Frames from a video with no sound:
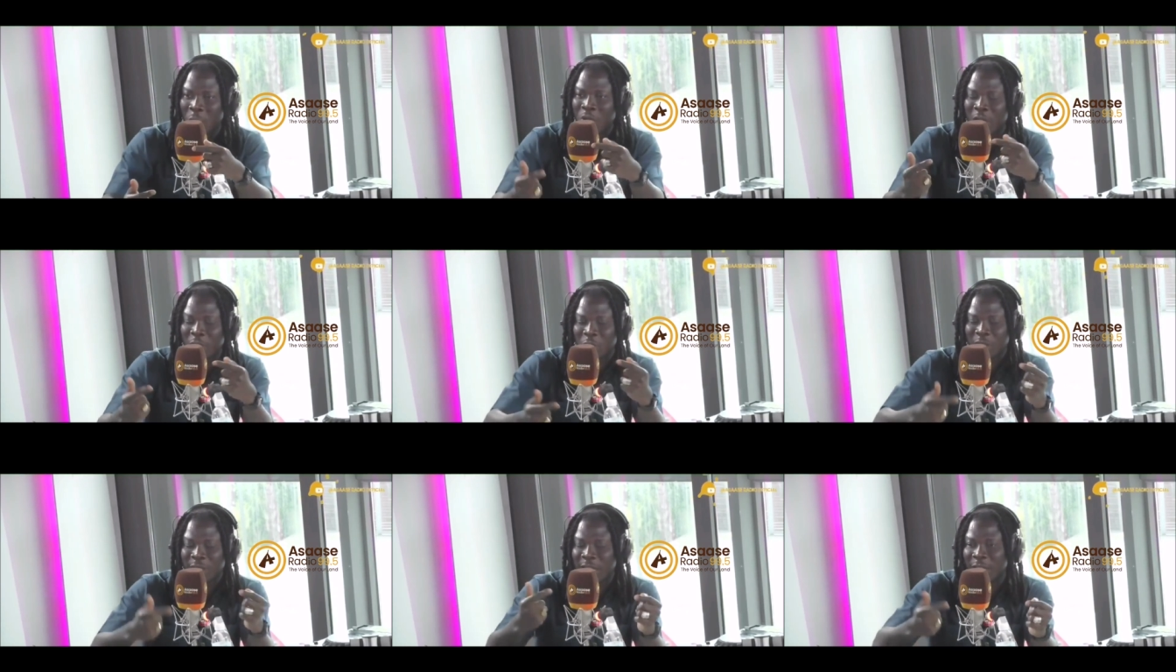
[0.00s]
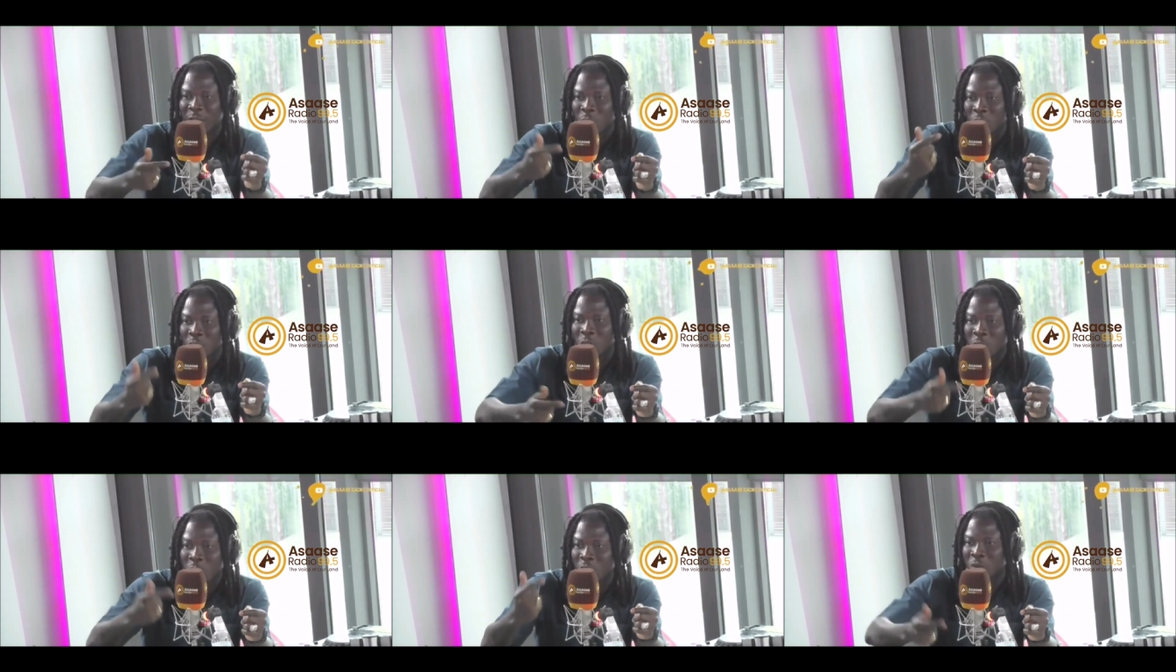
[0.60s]
or you cannot yeah. hate
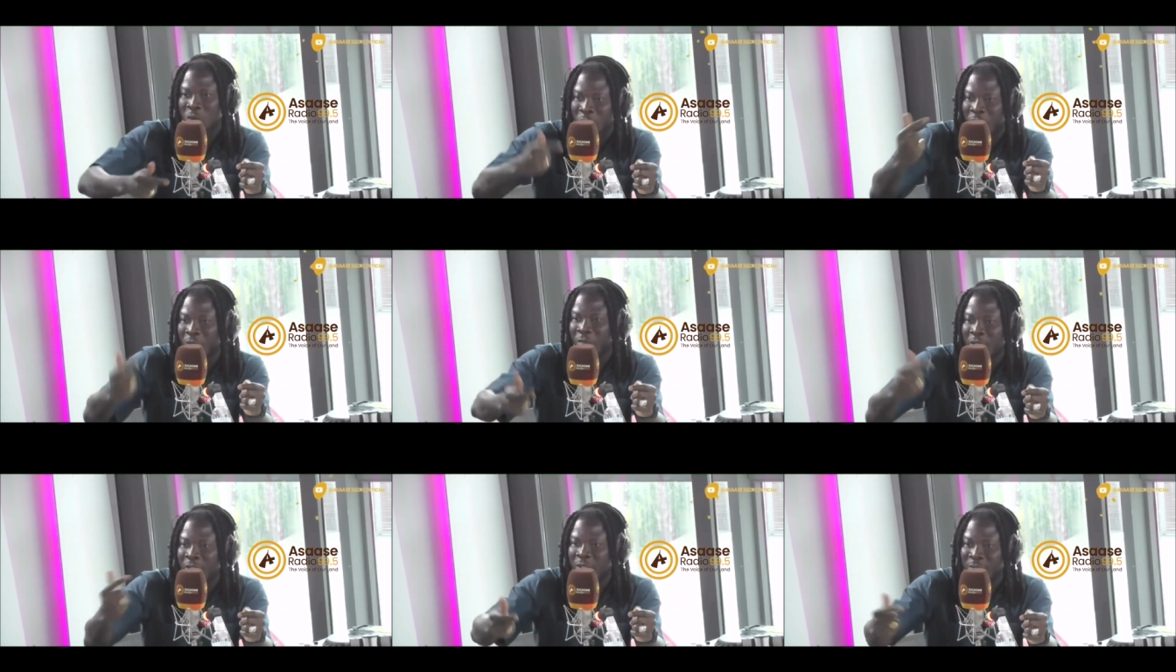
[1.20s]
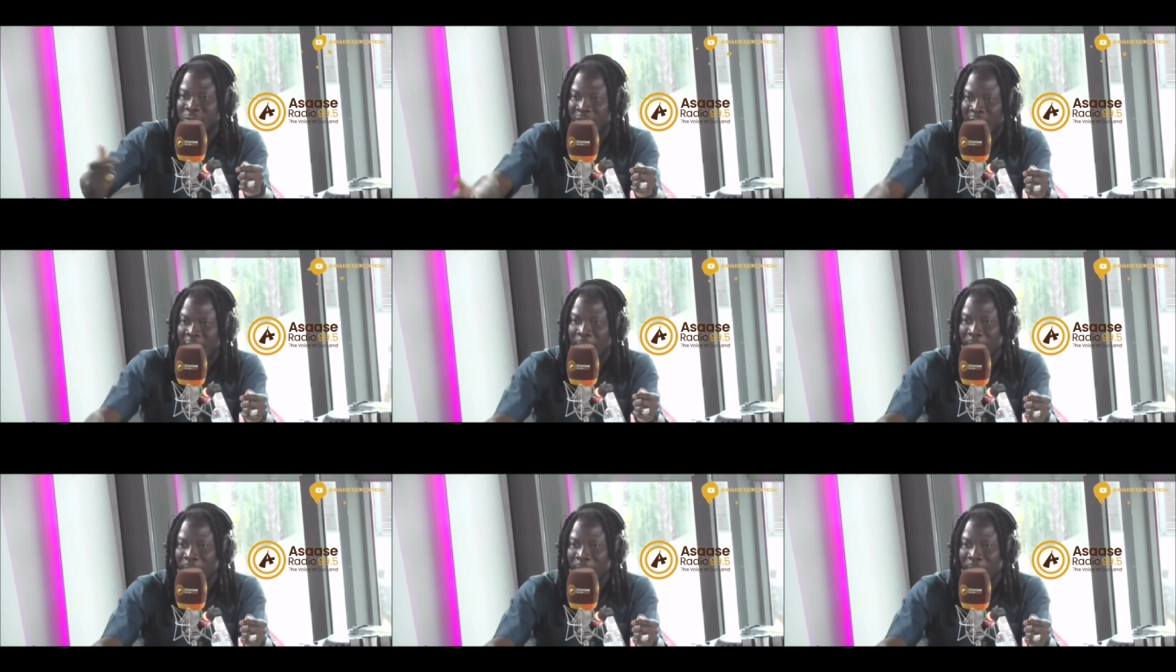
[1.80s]
what you want your favorite to